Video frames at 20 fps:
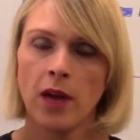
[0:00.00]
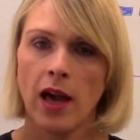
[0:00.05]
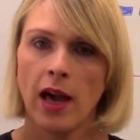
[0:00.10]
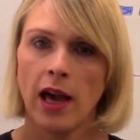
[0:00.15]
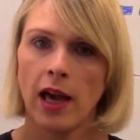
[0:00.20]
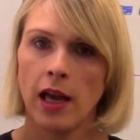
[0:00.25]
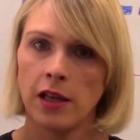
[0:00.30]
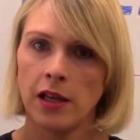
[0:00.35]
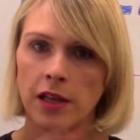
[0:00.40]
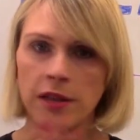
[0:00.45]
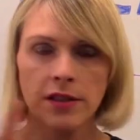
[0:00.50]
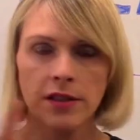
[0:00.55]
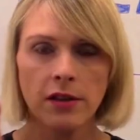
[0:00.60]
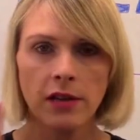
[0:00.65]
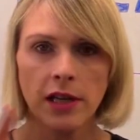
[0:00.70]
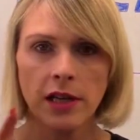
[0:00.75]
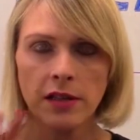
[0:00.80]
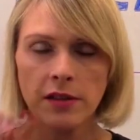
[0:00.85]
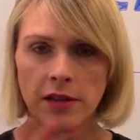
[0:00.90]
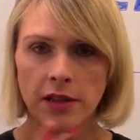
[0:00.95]
And
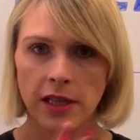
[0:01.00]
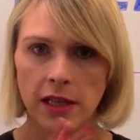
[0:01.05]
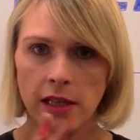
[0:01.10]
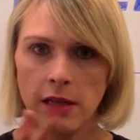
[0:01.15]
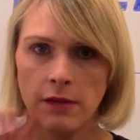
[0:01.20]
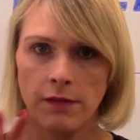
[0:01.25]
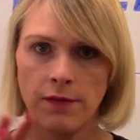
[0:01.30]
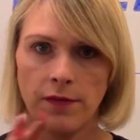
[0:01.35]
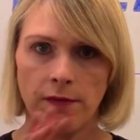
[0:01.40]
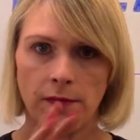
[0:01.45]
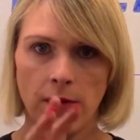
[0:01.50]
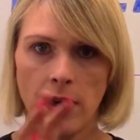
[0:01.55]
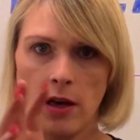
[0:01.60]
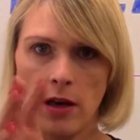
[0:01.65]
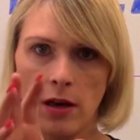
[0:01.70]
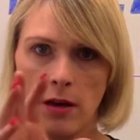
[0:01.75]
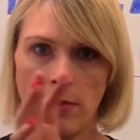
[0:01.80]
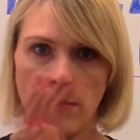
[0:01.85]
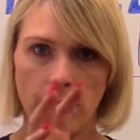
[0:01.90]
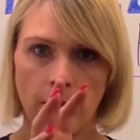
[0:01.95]
inside the
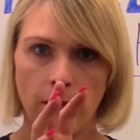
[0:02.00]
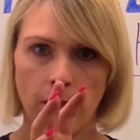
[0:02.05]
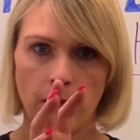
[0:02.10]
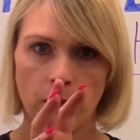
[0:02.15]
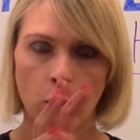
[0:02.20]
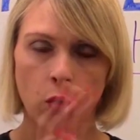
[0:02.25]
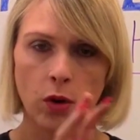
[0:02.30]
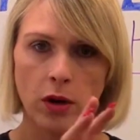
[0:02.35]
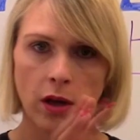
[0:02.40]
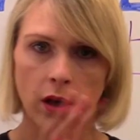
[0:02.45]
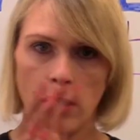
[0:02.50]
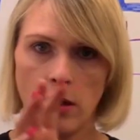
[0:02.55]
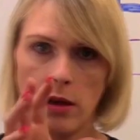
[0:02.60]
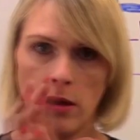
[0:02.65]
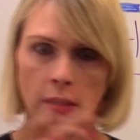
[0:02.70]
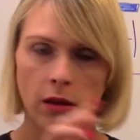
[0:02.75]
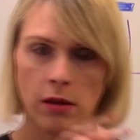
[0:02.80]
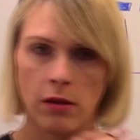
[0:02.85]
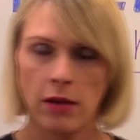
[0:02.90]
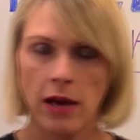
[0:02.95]

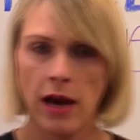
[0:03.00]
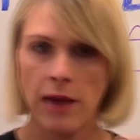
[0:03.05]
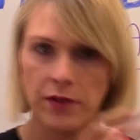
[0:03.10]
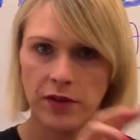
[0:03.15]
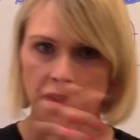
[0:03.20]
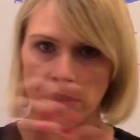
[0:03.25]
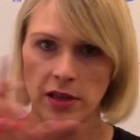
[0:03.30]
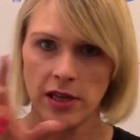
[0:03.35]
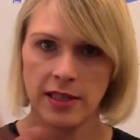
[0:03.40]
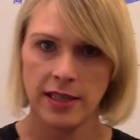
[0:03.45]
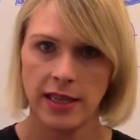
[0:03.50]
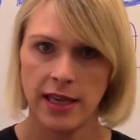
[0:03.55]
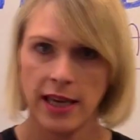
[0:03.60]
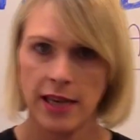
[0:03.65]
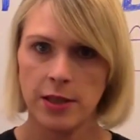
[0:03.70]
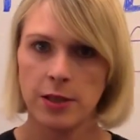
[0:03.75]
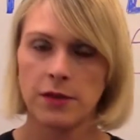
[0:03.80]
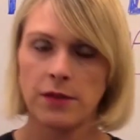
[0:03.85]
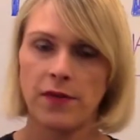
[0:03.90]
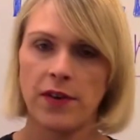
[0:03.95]
advertising
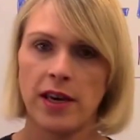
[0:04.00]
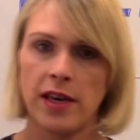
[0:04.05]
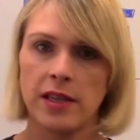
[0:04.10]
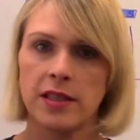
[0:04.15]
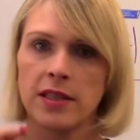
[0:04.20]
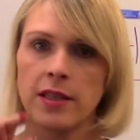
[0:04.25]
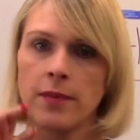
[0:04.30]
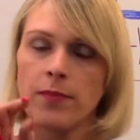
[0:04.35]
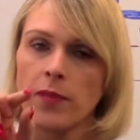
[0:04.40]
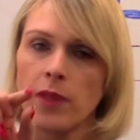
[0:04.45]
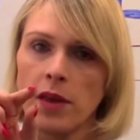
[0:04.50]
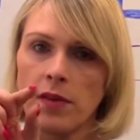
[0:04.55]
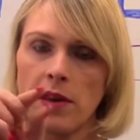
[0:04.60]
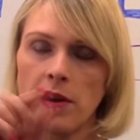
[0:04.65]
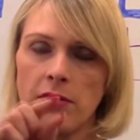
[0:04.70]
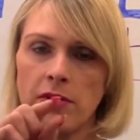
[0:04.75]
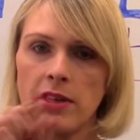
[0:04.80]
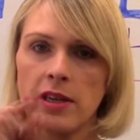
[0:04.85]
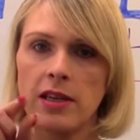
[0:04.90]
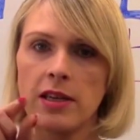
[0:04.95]
interface,
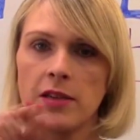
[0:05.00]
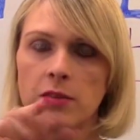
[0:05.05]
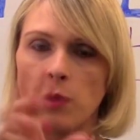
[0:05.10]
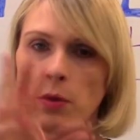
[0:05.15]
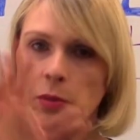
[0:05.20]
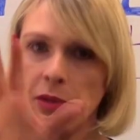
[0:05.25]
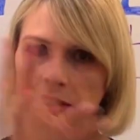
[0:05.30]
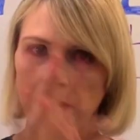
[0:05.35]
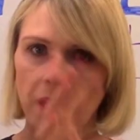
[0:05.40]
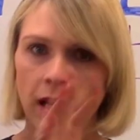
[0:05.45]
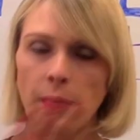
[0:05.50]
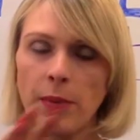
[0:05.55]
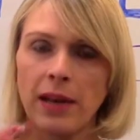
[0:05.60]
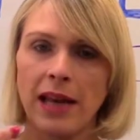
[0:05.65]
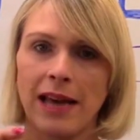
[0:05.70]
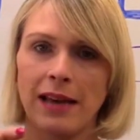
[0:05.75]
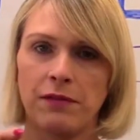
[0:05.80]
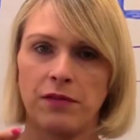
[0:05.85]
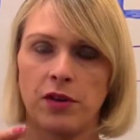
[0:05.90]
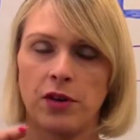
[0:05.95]
there is, when we set up an
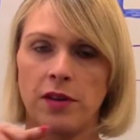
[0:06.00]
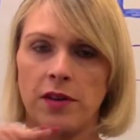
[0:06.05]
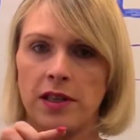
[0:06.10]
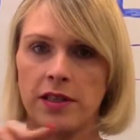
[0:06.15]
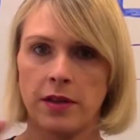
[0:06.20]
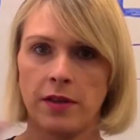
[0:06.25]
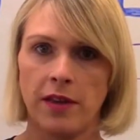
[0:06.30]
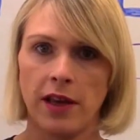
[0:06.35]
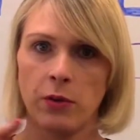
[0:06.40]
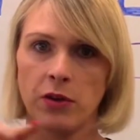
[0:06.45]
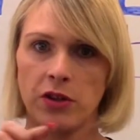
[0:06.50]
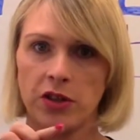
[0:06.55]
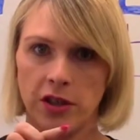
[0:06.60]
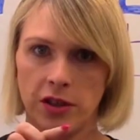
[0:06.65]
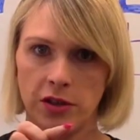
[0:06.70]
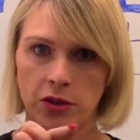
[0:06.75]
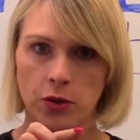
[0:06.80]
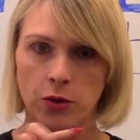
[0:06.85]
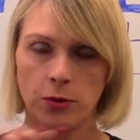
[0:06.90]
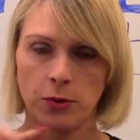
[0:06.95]
advert, there's a thing which
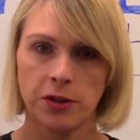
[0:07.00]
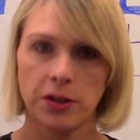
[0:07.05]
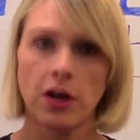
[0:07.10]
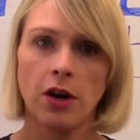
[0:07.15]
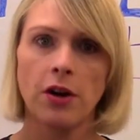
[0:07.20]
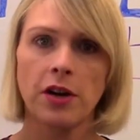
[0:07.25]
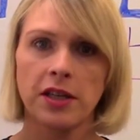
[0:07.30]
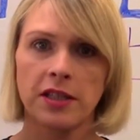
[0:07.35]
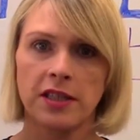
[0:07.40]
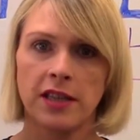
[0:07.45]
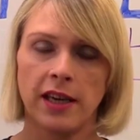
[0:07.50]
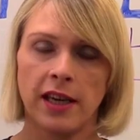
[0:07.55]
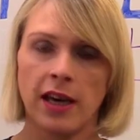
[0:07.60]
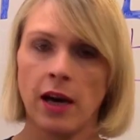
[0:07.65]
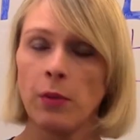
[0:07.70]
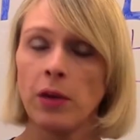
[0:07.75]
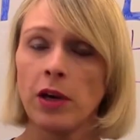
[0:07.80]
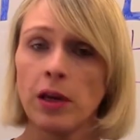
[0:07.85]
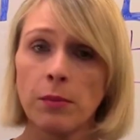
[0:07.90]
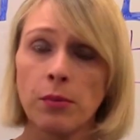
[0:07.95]
is called targeting,
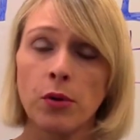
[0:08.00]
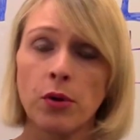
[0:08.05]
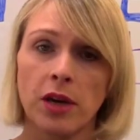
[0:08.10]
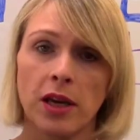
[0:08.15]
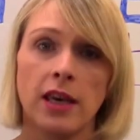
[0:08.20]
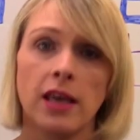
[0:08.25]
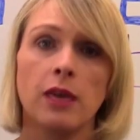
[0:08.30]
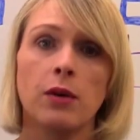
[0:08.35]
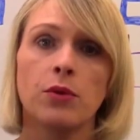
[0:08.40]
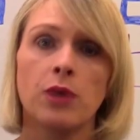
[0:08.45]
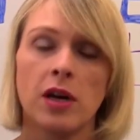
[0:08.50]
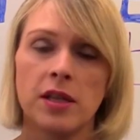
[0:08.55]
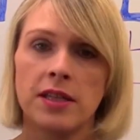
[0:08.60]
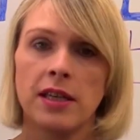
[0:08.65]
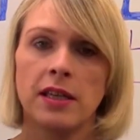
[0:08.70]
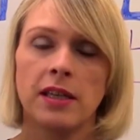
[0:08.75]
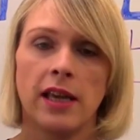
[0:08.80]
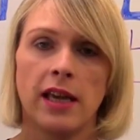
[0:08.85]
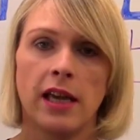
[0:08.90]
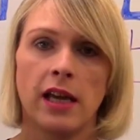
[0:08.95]
and we can put keywords
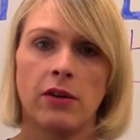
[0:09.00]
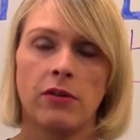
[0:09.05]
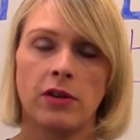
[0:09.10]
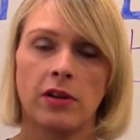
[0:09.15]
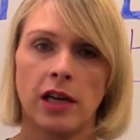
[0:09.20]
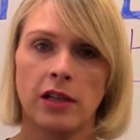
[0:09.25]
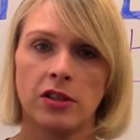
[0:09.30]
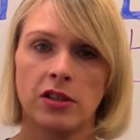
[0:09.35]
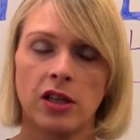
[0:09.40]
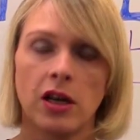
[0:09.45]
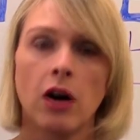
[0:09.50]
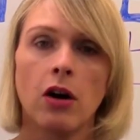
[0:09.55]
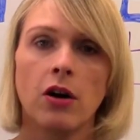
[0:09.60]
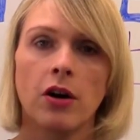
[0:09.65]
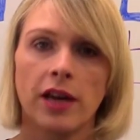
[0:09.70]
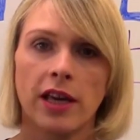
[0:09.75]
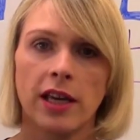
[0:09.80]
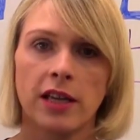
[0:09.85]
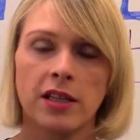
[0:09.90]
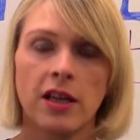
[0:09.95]
in here and
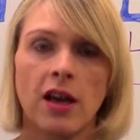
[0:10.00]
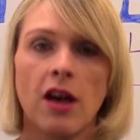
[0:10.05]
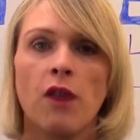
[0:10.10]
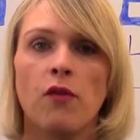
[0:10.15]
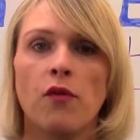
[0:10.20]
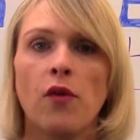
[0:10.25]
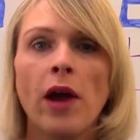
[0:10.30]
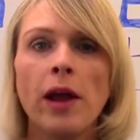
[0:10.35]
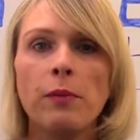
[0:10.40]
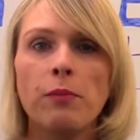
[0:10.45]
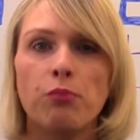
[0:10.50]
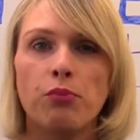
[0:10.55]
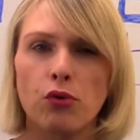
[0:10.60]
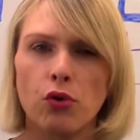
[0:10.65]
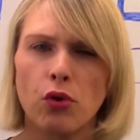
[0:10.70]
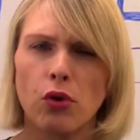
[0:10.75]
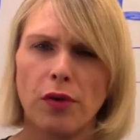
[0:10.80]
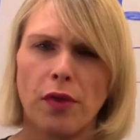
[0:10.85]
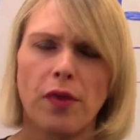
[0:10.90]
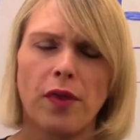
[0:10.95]
target very
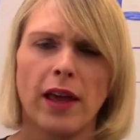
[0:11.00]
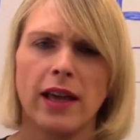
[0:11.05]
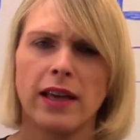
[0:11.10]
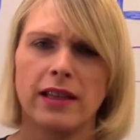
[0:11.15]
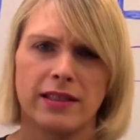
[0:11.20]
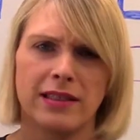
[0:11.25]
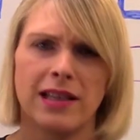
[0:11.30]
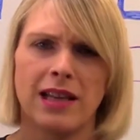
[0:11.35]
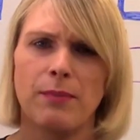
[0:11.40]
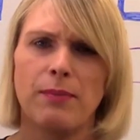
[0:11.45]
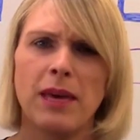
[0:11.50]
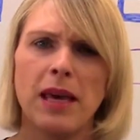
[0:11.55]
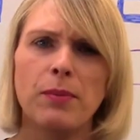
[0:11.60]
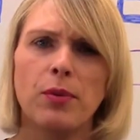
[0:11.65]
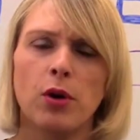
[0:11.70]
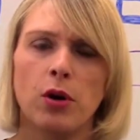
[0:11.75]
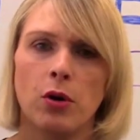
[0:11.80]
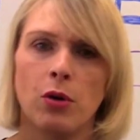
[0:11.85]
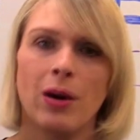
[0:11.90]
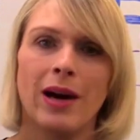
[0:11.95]
broad things like
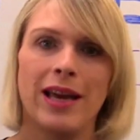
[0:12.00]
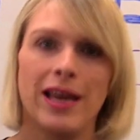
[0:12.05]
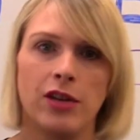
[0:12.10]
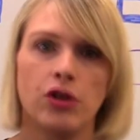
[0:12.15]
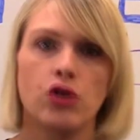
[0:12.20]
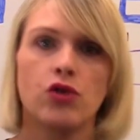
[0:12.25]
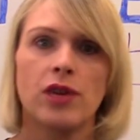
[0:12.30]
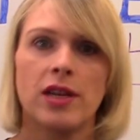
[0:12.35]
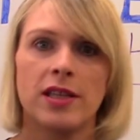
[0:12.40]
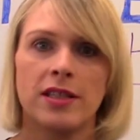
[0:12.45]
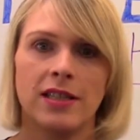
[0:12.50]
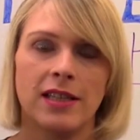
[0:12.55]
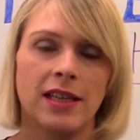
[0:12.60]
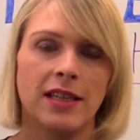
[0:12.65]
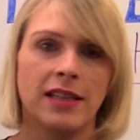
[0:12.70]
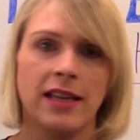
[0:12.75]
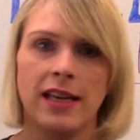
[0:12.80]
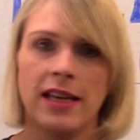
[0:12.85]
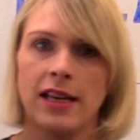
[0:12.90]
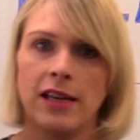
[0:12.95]
people who are
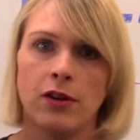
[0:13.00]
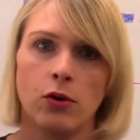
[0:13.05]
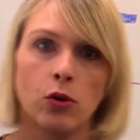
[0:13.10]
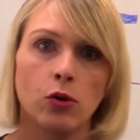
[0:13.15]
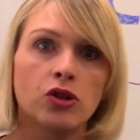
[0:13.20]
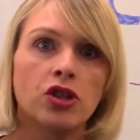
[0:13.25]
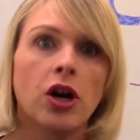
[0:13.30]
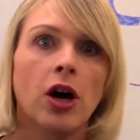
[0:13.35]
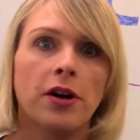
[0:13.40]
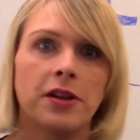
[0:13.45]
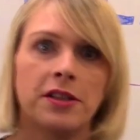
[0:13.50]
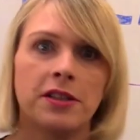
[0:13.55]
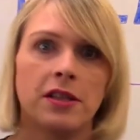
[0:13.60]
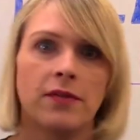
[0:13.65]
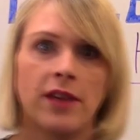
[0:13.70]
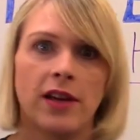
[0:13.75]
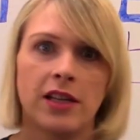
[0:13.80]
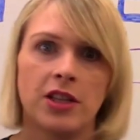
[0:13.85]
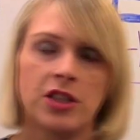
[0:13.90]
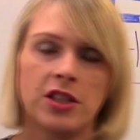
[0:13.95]
interested in alternative
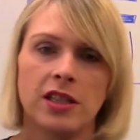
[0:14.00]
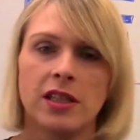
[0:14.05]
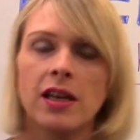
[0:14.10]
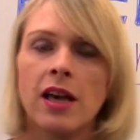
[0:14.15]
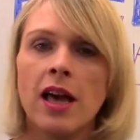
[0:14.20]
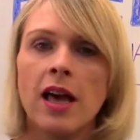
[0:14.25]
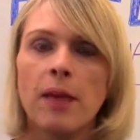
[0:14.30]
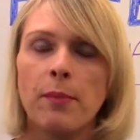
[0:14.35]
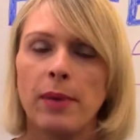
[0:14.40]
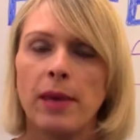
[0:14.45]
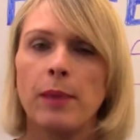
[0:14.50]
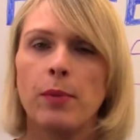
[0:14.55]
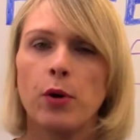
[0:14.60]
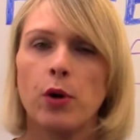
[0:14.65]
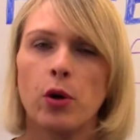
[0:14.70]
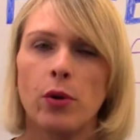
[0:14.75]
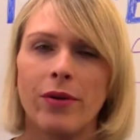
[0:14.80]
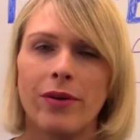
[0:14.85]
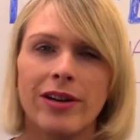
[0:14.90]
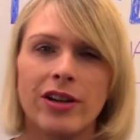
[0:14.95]
energy, people
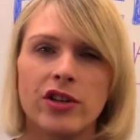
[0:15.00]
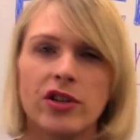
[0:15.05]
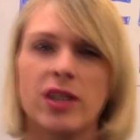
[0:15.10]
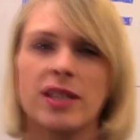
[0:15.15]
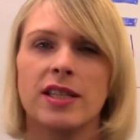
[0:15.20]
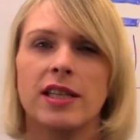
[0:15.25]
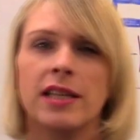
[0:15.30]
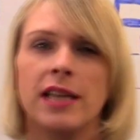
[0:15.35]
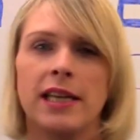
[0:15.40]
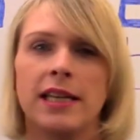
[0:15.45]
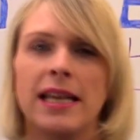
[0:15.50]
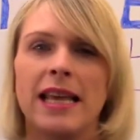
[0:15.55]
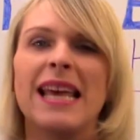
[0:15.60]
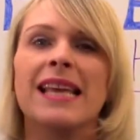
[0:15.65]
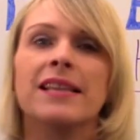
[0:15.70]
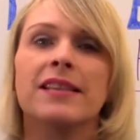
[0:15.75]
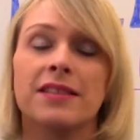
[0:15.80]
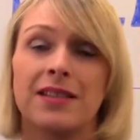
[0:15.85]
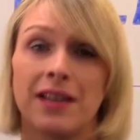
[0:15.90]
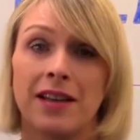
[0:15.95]
who are interested in
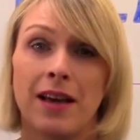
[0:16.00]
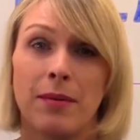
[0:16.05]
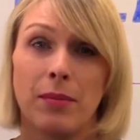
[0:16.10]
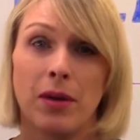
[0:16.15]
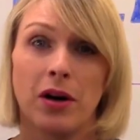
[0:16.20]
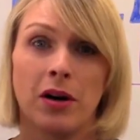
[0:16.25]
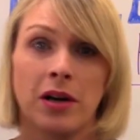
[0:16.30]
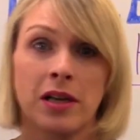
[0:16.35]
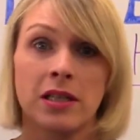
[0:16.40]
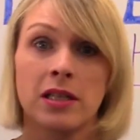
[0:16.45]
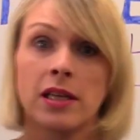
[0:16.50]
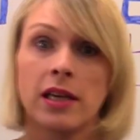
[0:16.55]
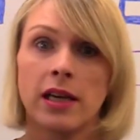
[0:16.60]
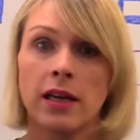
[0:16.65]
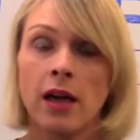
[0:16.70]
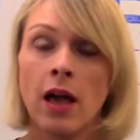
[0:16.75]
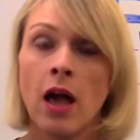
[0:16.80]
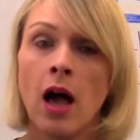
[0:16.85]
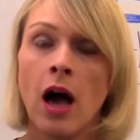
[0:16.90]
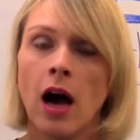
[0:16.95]
internet marketing.